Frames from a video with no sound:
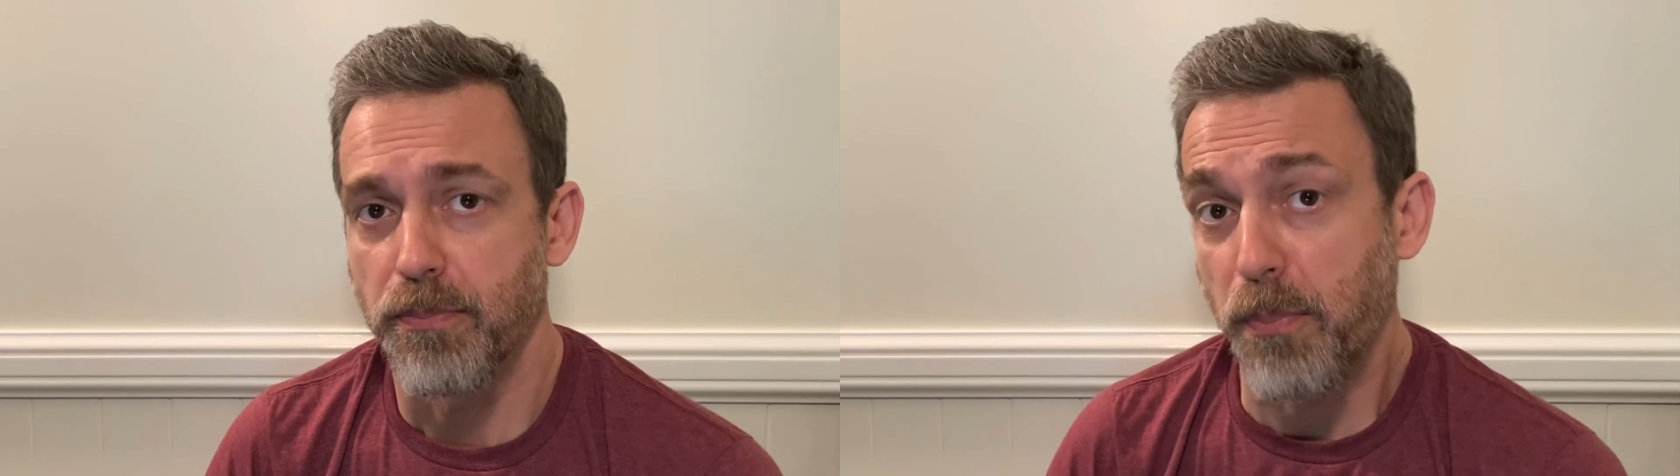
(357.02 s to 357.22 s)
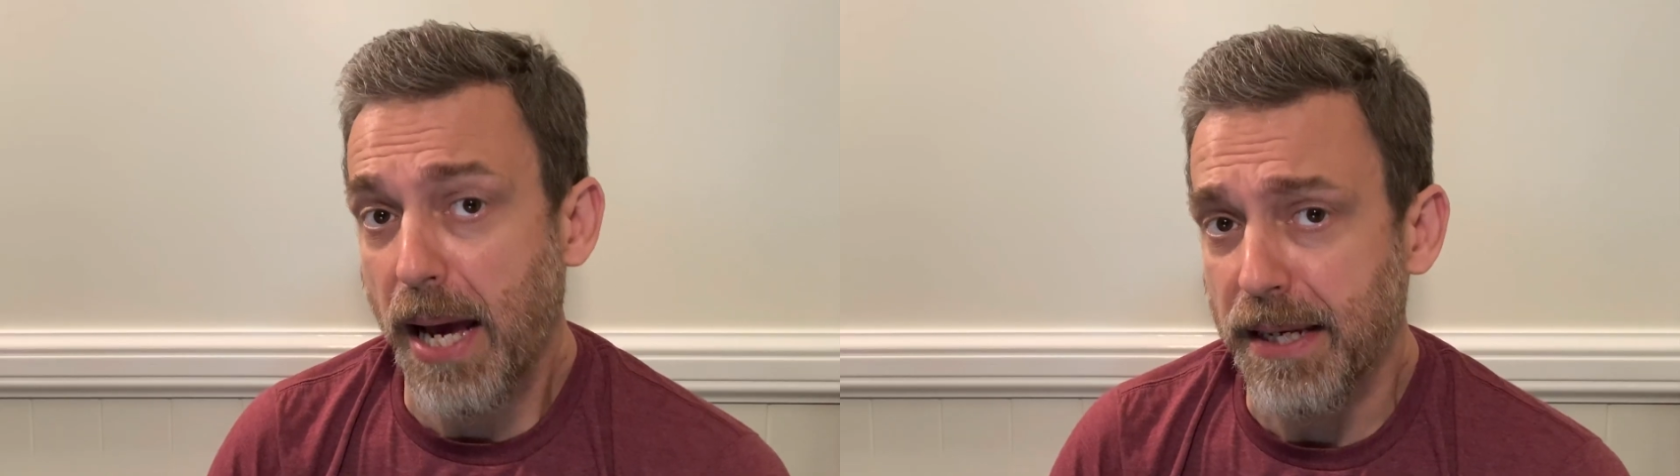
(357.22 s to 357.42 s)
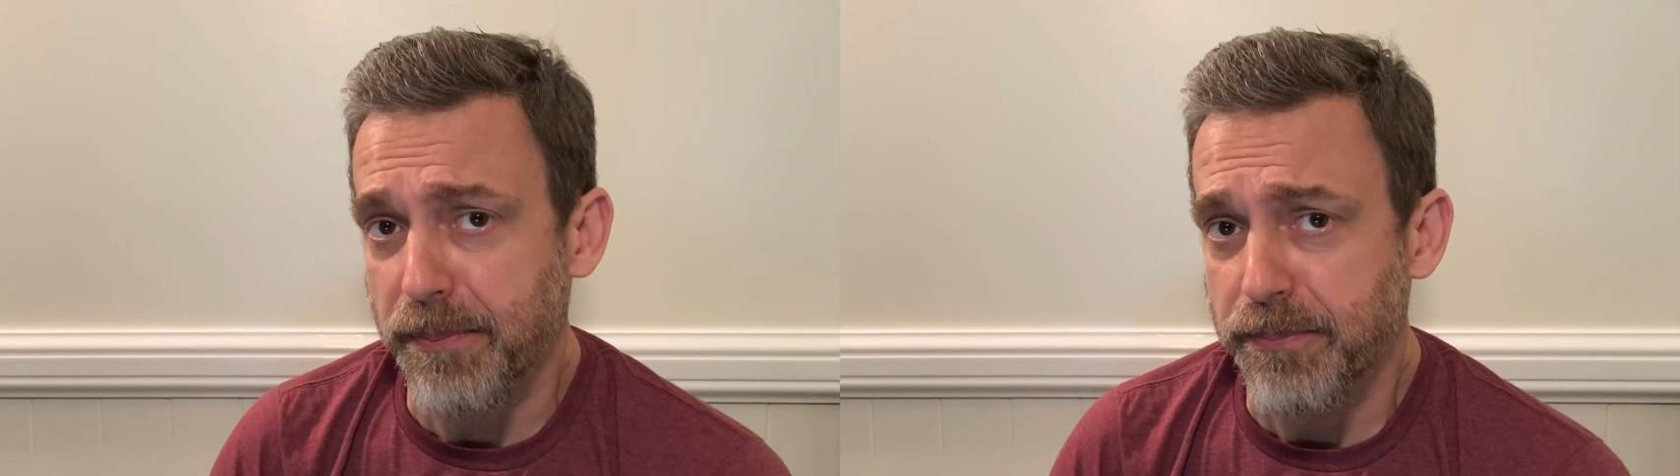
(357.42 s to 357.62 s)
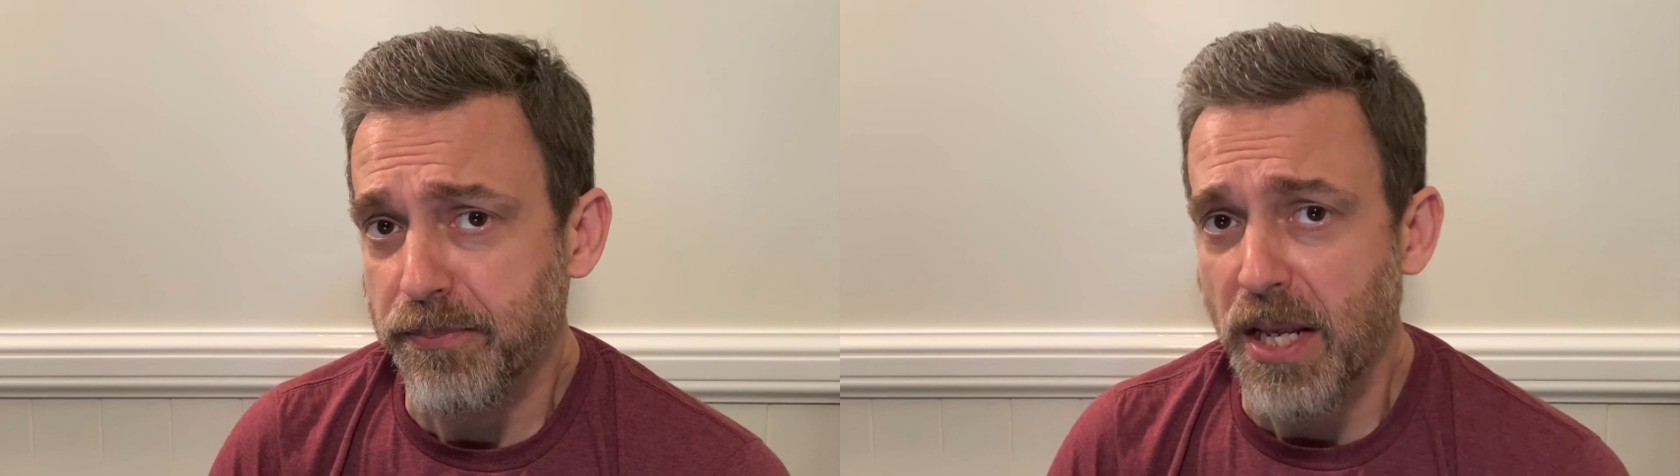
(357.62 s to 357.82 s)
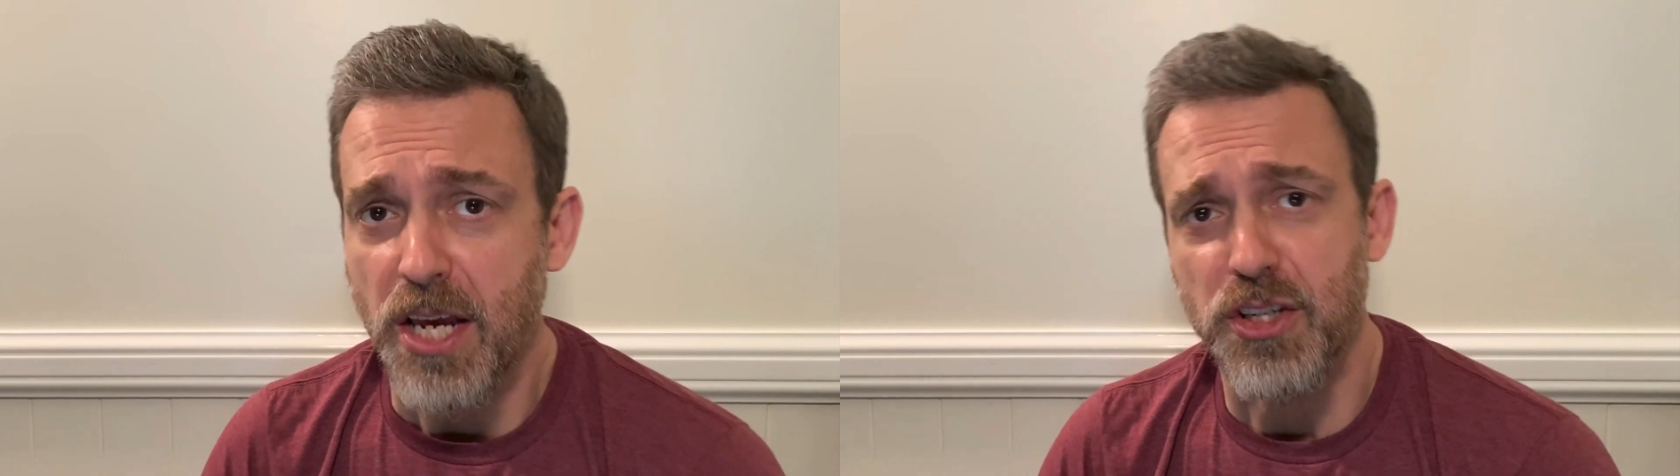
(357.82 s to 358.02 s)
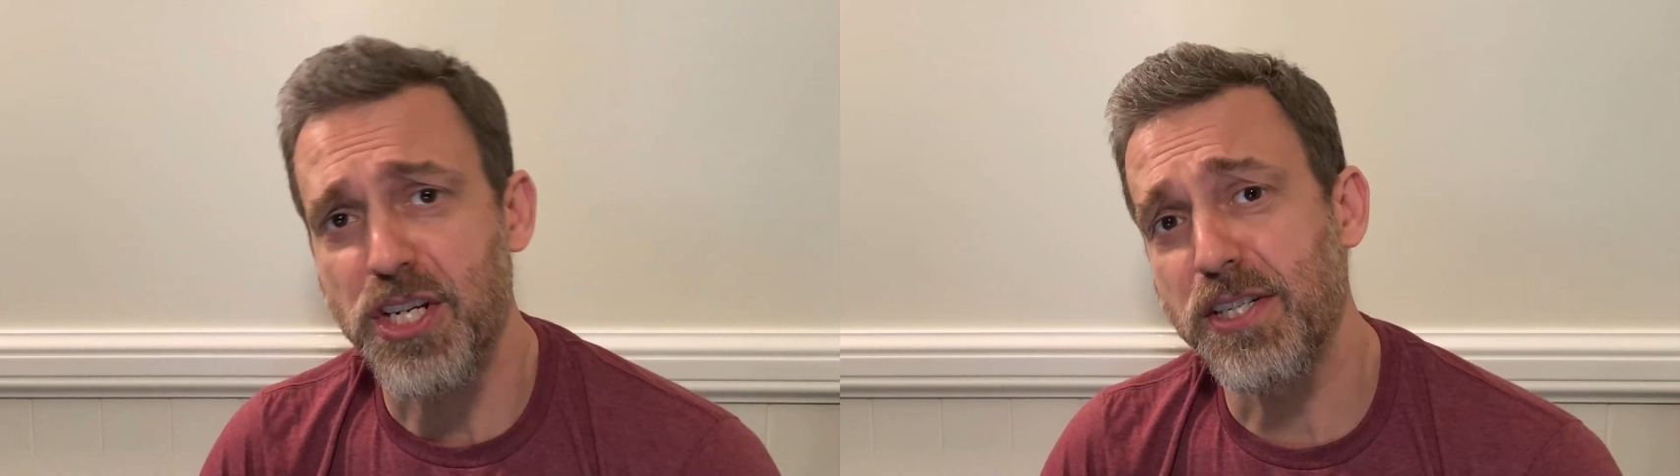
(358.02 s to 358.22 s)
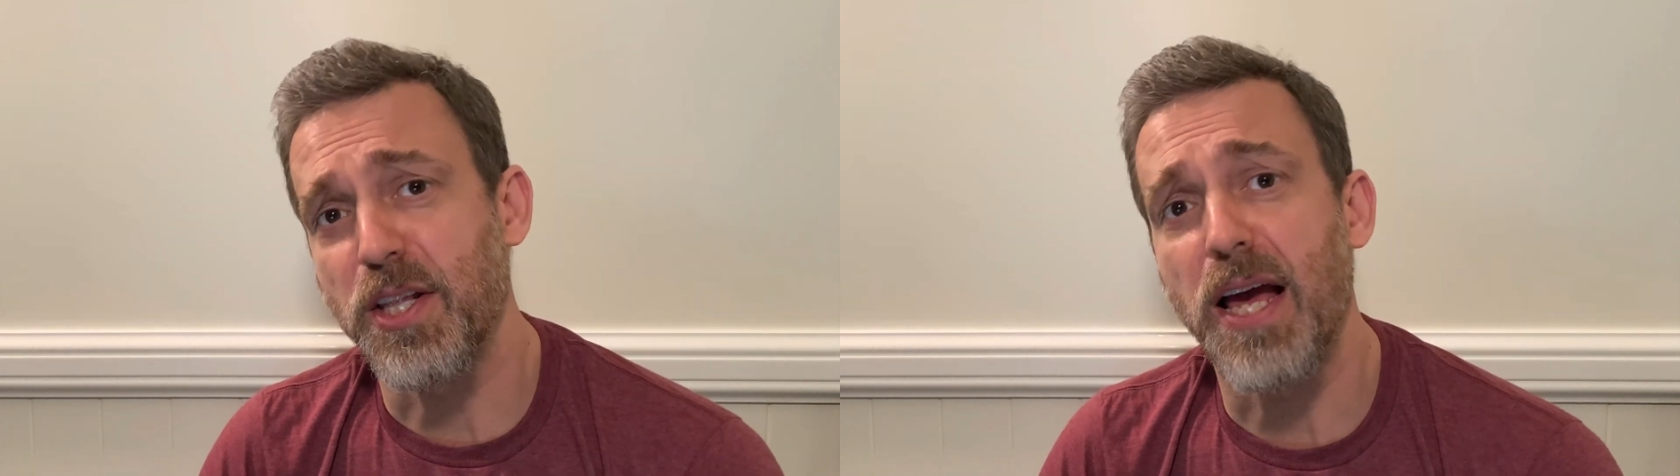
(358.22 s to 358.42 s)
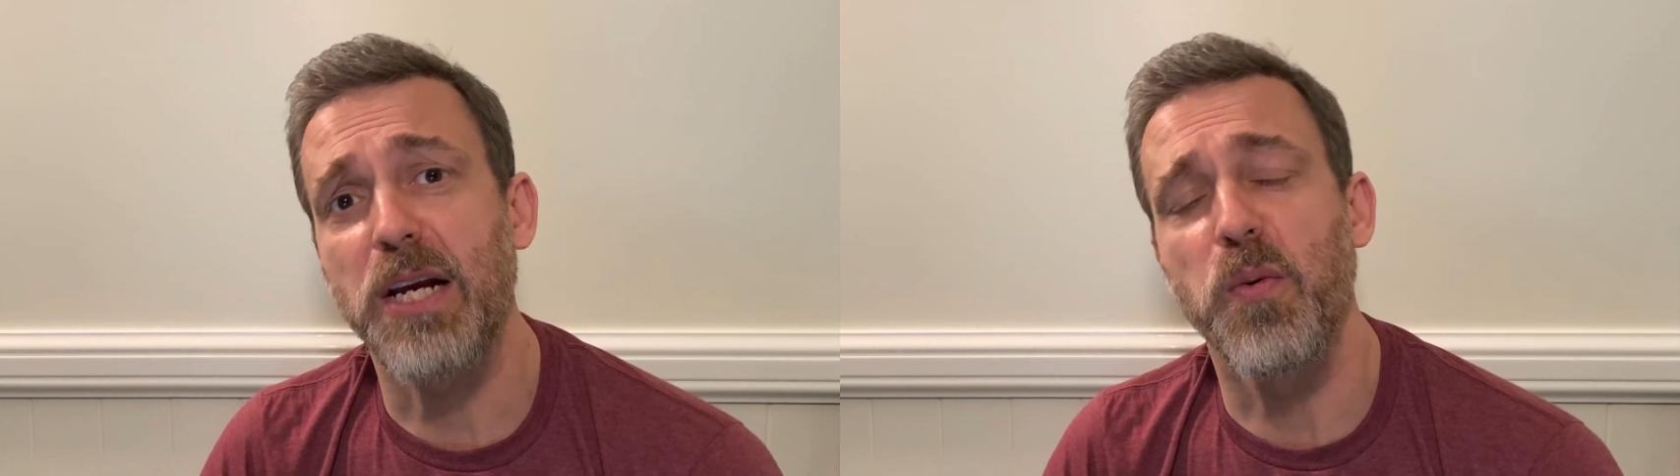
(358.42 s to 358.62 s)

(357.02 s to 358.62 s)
But just like